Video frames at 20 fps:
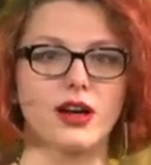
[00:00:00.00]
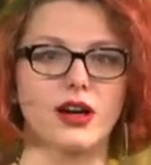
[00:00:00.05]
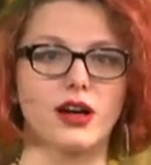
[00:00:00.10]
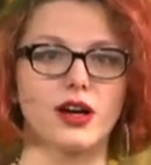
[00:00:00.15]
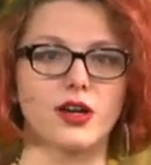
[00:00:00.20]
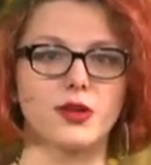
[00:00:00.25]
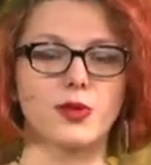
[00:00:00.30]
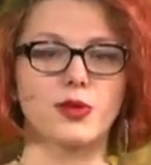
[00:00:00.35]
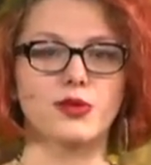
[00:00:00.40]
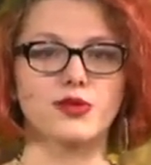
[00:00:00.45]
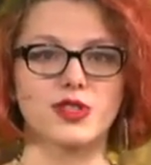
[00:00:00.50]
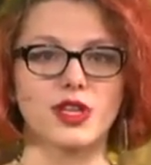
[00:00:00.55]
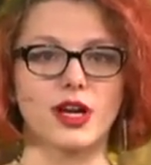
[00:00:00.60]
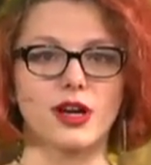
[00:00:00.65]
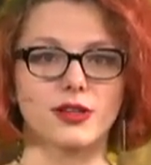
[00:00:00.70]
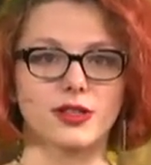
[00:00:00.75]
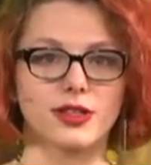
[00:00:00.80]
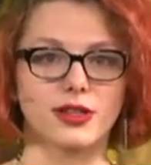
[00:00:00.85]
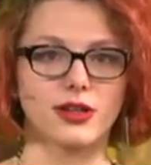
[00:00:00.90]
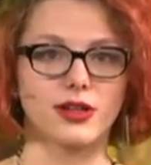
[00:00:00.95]
You will
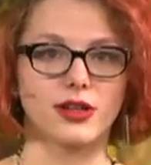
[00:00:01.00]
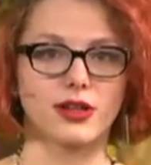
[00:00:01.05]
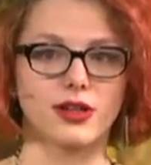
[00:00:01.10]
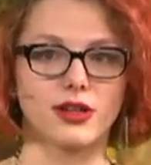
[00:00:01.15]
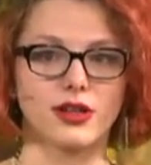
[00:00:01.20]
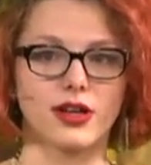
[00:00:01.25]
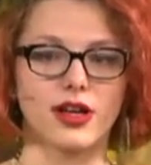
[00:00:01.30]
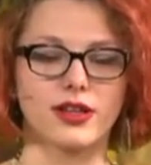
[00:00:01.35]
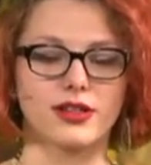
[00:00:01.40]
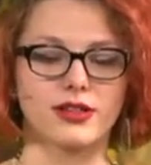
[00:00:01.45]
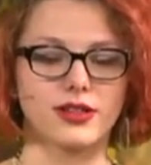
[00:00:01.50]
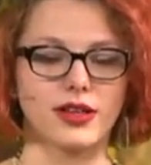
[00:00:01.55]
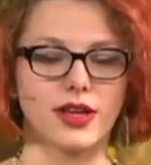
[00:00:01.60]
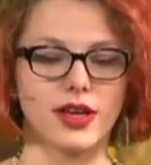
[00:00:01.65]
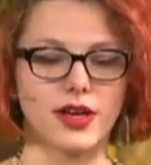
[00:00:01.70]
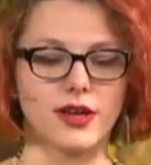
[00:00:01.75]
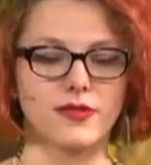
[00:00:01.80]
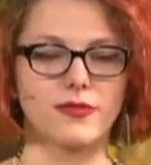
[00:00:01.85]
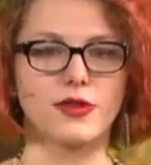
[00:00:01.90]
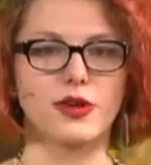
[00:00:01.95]
start at
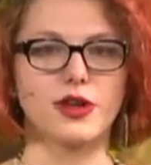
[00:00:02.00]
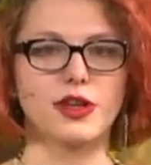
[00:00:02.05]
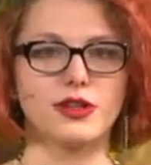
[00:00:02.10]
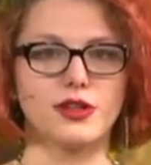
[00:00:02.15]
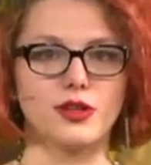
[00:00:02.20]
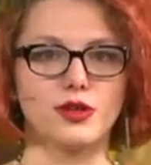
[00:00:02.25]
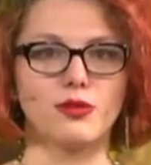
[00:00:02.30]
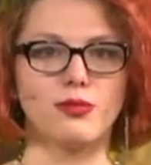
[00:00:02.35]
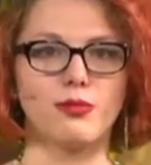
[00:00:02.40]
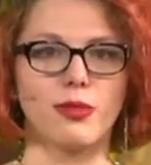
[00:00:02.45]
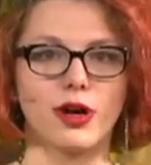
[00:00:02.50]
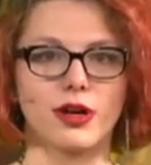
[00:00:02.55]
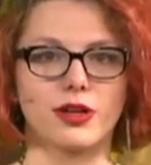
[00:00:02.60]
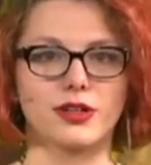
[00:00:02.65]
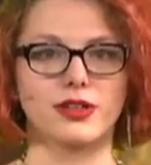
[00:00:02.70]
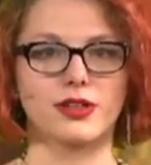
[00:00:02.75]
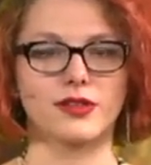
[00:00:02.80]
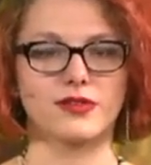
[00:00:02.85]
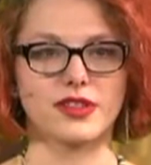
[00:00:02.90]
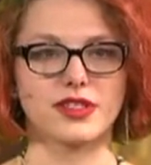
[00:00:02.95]
every new
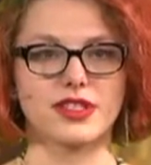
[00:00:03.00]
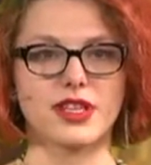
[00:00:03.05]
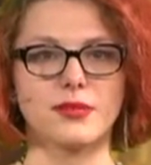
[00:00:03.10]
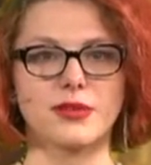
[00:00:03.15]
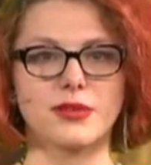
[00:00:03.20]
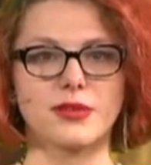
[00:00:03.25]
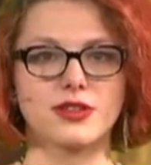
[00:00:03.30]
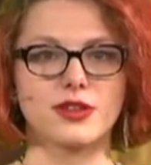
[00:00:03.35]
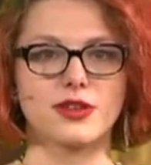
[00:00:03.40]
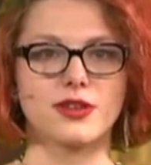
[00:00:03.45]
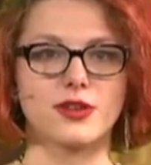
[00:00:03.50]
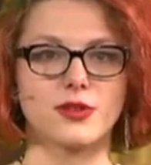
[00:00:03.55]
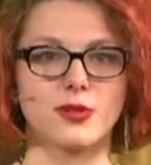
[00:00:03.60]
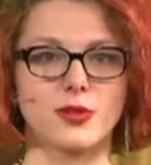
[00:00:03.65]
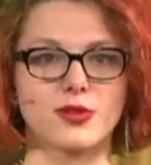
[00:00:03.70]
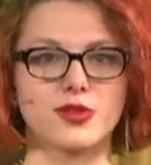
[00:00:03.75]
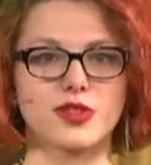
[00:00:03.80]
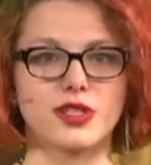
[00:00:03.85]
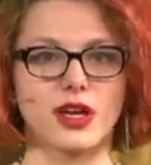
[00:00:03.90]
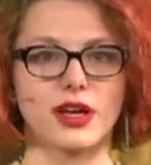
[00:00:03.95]
part of the semester, you
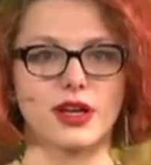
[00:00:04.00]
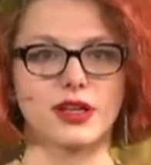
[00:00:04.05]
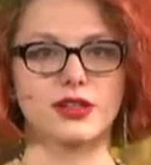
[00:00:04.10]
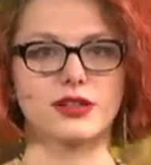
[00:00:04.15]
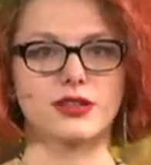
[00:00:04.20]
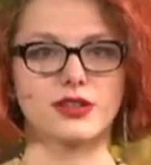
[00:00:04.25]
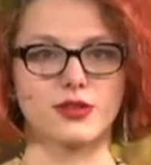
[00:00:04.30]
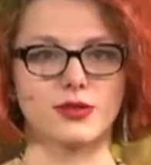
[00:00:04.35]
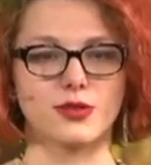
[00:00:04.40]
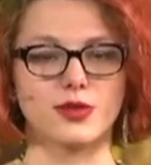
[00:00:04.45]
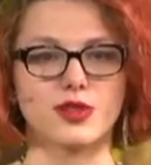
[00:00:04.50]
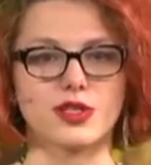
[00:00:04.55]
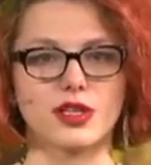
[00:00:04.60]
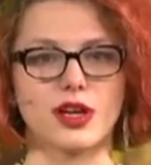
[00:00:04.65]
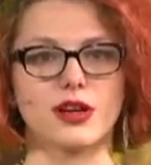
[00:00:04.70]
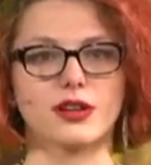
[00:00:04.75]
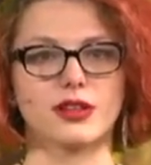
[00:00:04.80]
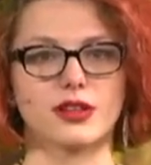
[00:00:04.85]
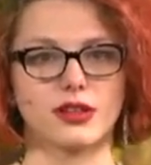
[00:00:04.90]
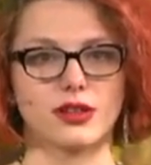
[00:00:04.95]
will
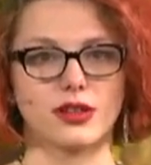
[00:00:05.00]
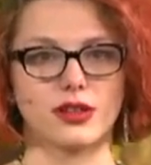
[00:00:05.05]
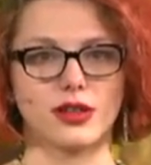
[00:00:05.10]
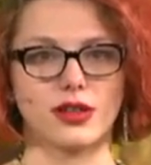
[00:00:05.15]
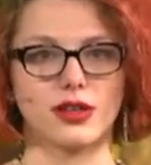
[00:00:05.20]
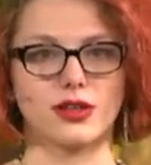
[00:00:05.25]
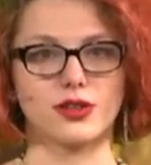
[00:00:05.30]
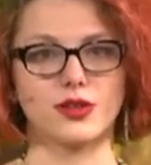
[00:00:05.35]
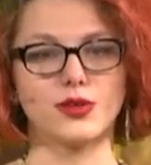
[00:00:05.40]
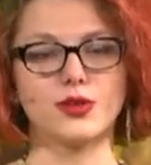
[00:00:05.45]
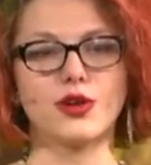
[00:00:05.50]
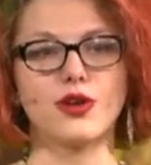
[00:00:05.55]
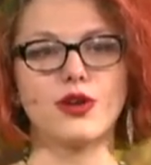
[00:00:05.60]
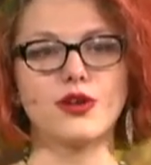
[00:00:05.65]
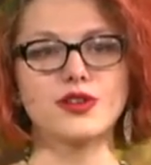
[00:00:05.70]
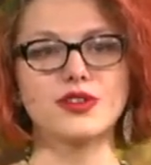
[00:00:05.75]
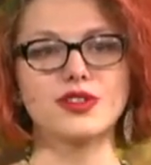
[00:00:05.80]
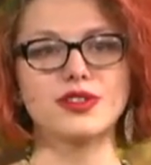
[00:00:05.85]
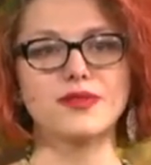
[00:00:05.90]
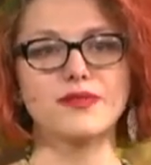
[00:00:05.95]
start a new
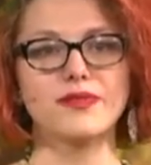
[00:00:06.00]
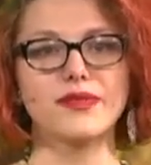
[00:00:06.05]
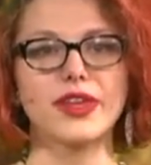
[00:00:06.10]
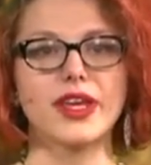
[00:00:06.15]
course.